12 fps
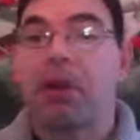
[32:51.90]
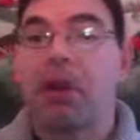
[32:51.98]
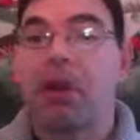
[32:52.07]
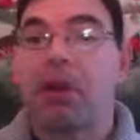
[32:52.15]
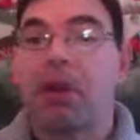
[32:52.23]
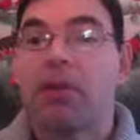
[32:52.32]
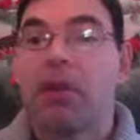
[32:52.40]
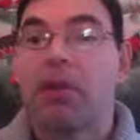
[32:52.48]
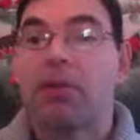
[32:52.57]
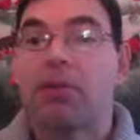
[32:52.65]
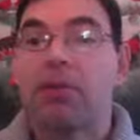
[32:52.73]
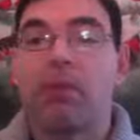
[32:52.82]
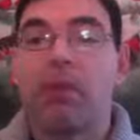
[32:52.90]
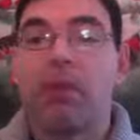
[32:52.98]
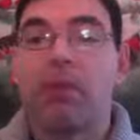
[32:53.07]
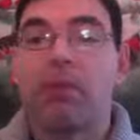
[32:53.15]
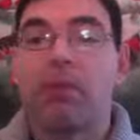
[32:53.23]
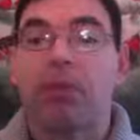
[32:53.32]
So
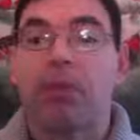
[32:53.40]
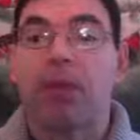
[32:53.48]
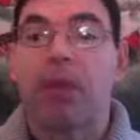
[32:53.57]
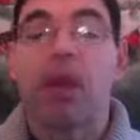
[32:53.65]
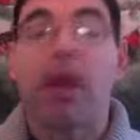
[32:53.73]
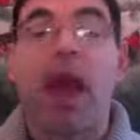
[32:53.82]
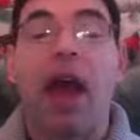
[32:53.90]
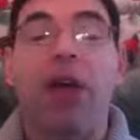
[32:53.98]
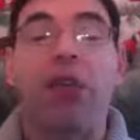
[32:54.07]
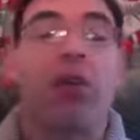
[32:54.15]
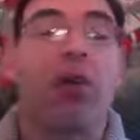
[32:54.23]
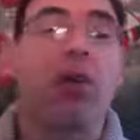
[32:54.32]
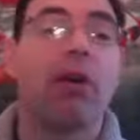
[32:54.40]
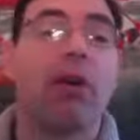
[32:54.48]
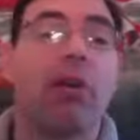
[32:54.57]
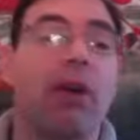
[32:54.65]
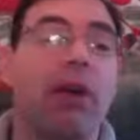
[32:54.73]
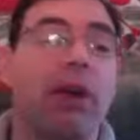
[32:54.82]

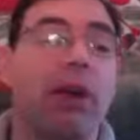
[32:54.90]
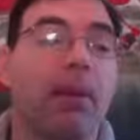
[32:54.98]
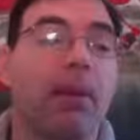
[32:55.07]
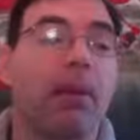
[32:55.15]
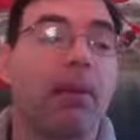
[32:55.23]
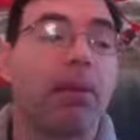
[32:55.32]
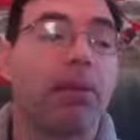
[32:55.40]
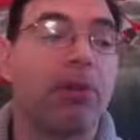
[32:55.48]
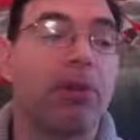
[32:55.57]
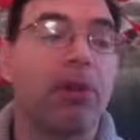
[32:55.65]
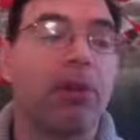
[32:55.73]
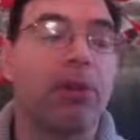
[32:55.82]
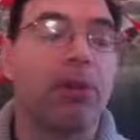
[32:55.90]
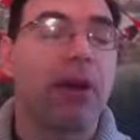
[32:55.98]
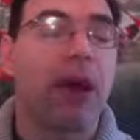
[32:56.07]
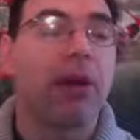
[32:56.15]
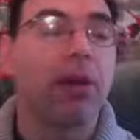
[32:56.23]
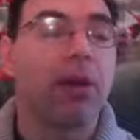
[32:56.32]
when dealing with
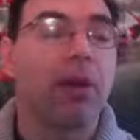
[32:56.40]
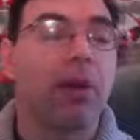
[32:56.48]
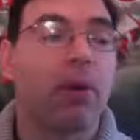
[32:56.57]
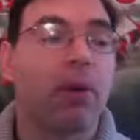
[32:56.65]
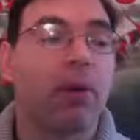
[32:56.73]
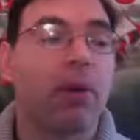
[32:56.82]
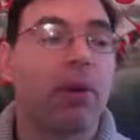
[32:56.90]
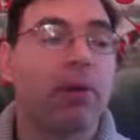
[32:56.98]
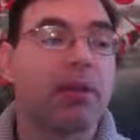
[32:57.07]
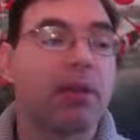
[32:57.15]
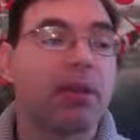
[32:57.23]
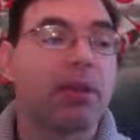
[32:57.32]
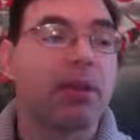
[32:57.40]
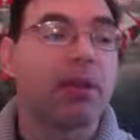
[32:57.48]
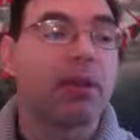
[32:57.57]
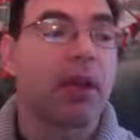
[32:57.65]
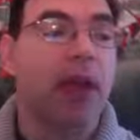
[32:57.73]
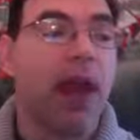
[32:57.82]
thyroid, one of the things is
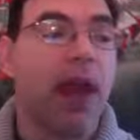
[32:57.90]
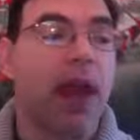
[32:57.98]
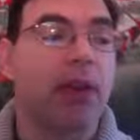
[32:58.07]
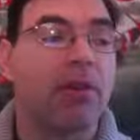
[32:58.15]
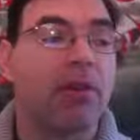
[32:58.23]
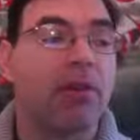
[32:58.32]
as you